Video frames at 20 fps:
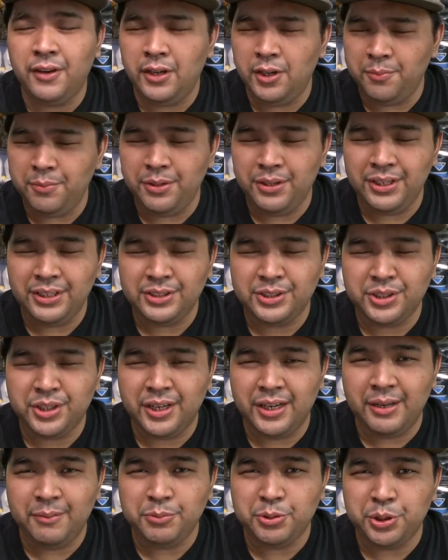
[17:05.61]
Follow me on
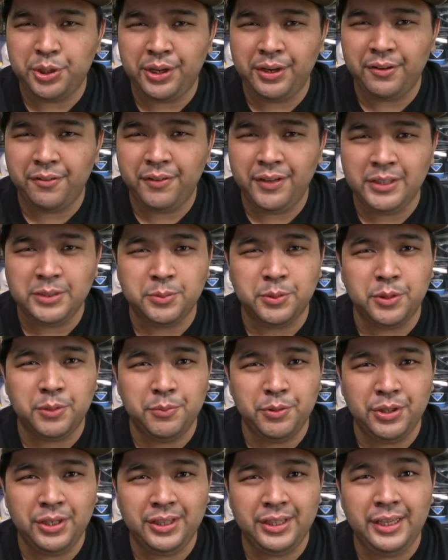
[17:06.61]
Instagram, join our Facebook
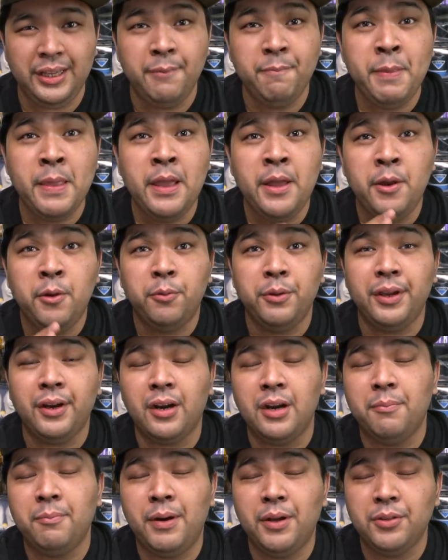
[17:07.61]
community. We
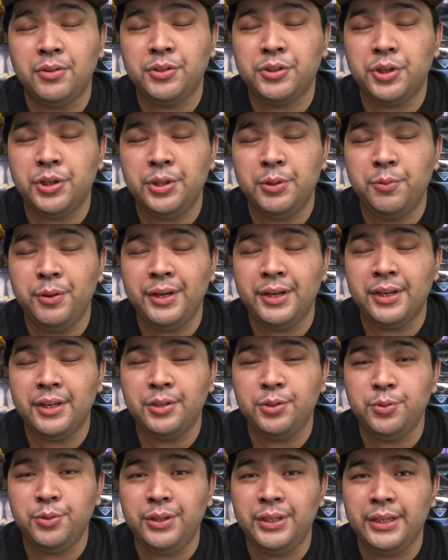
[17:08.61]
are about to draw the
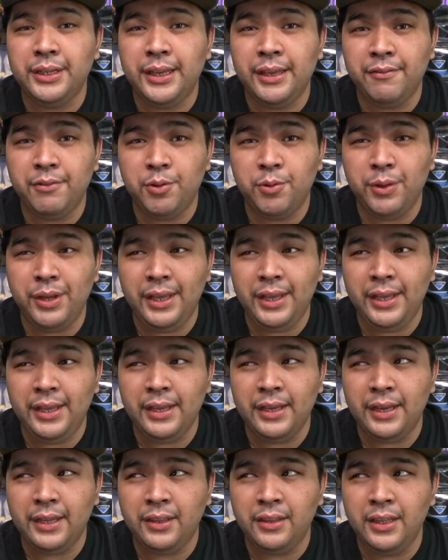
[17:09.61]
winner to the
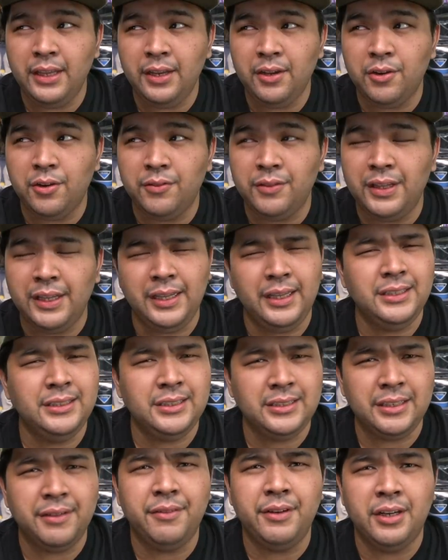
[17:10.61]
giveaway, I think, of the
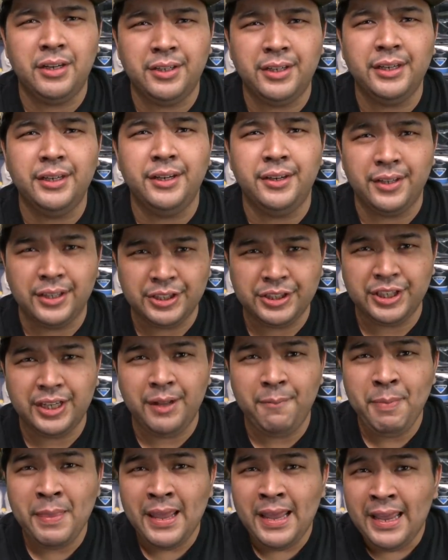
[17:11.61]
Yeezy 700
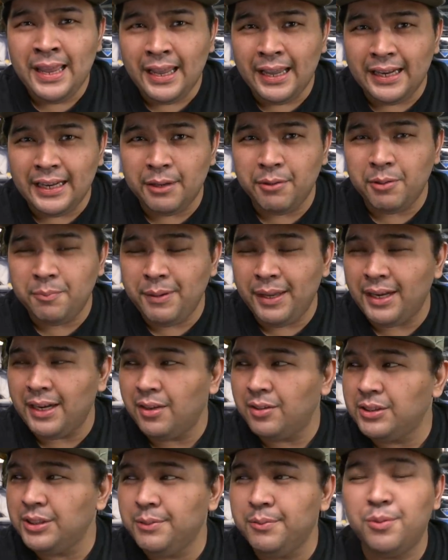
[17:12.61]
Inertia. And I will be
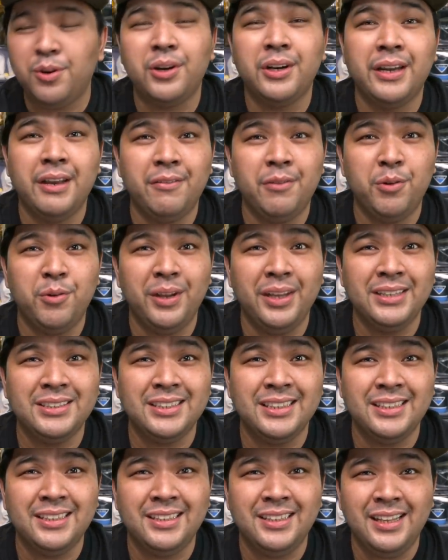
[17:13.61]
announcing more
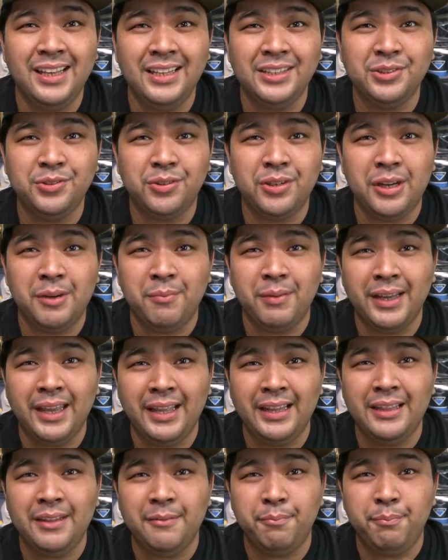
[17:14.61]
giveaways in the days to come.
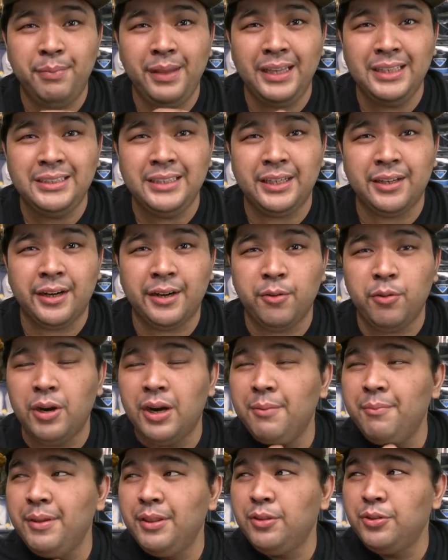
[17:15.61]
Again, the basic
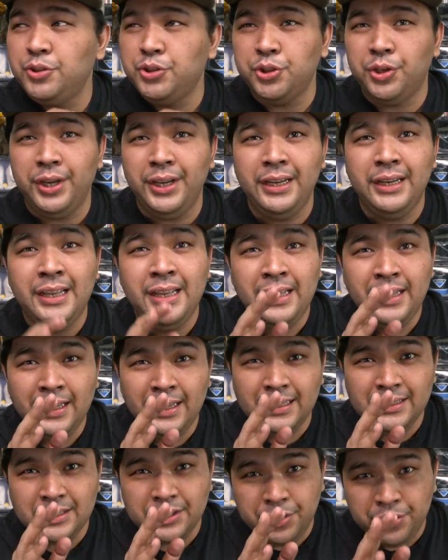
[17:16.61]
requirement to join
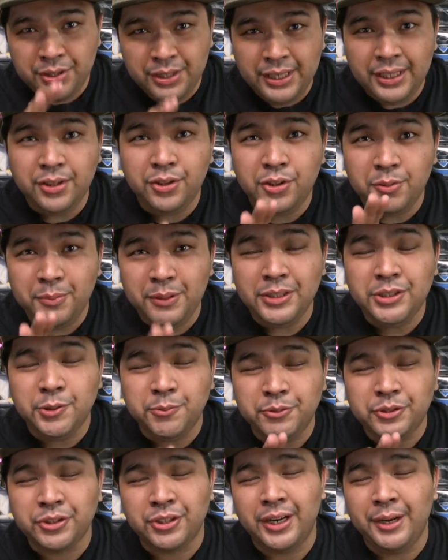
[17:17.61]
is that you need to be
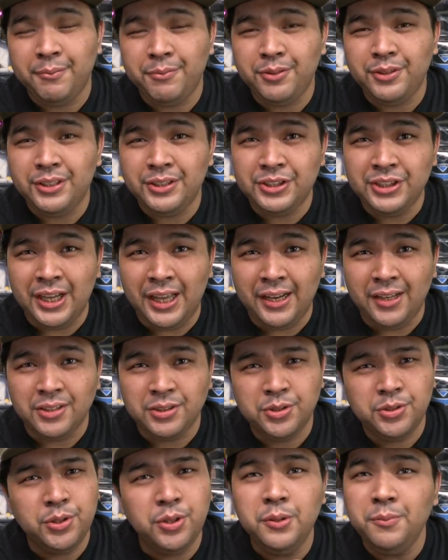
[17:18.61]
subscribed to the channel.
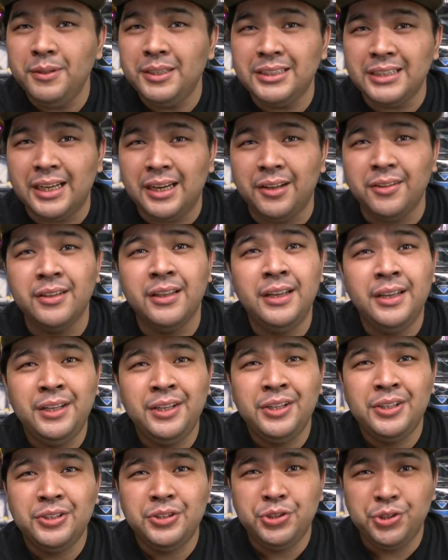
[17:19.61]
So don't miss out.
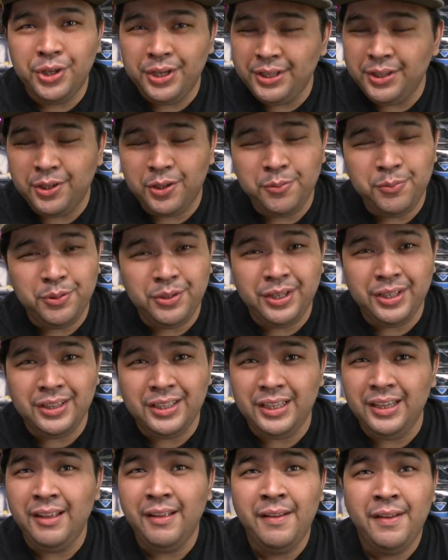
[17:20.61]
Join the
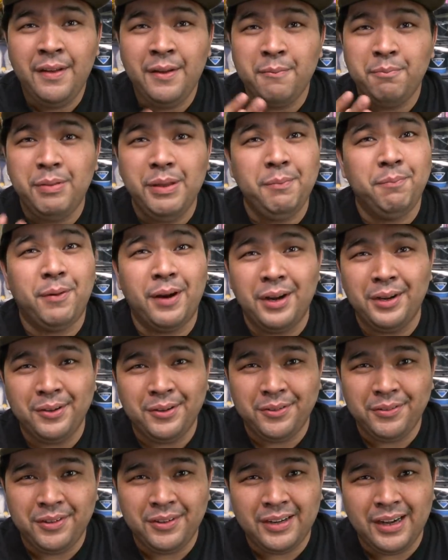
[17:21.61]
community. Be part
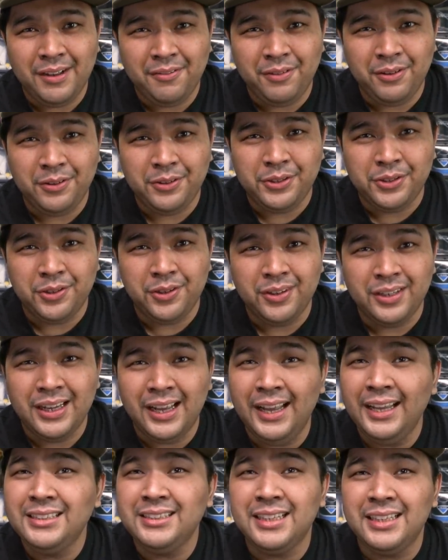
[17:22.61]
of the raffle draw.
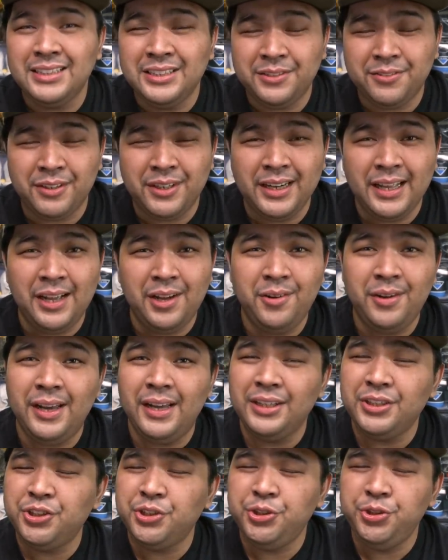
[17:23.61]
Guys, that's it for now.
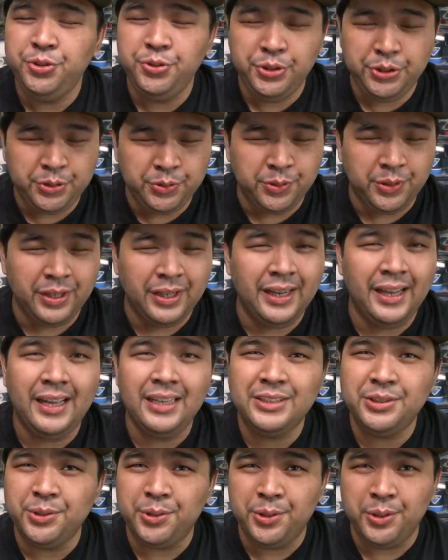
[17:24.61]
As usual,
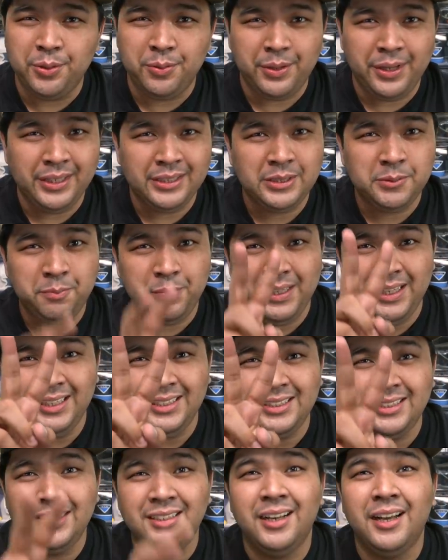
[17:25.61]
as always,
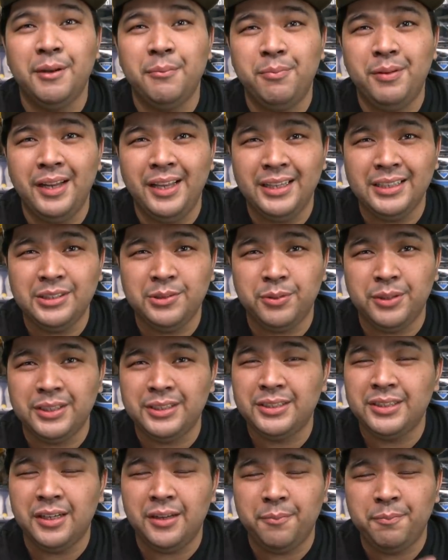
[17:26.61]
peace. God bless.
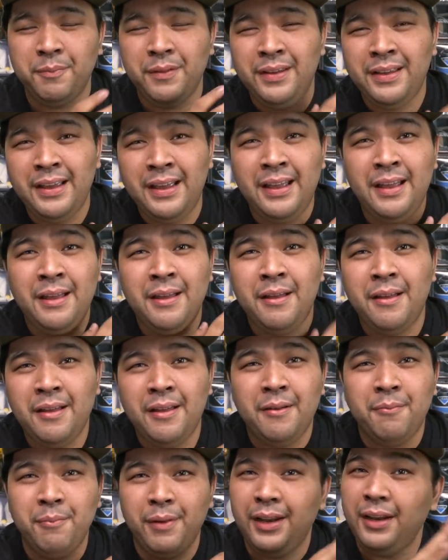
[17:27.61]
What's up?
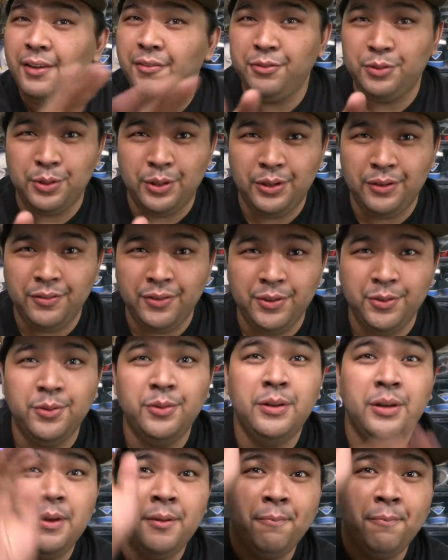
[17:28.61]
My love to all of you.